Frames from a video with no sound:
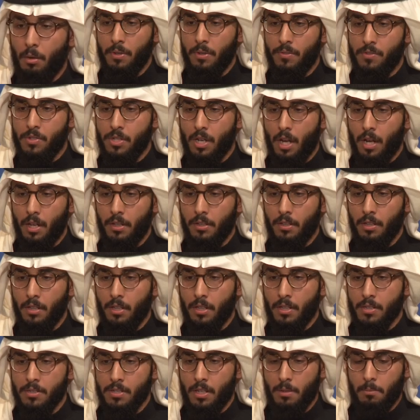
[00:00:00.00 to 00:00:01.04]
We've shot
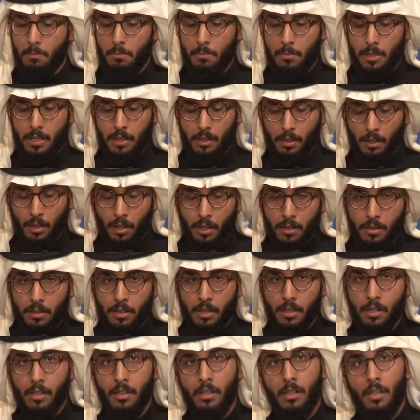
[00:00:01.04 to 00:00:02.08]
some in
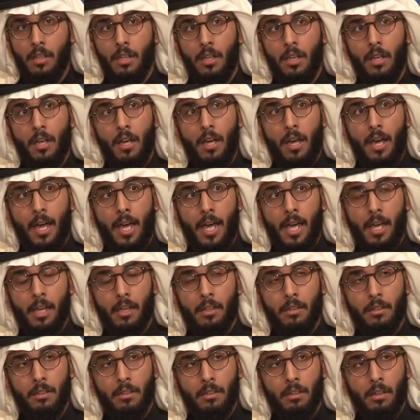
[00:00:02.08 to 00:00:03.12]
London,
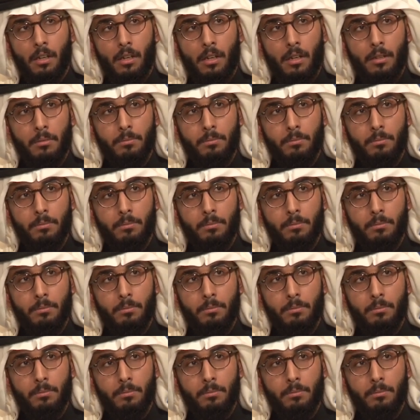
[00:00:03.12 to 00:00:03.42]
and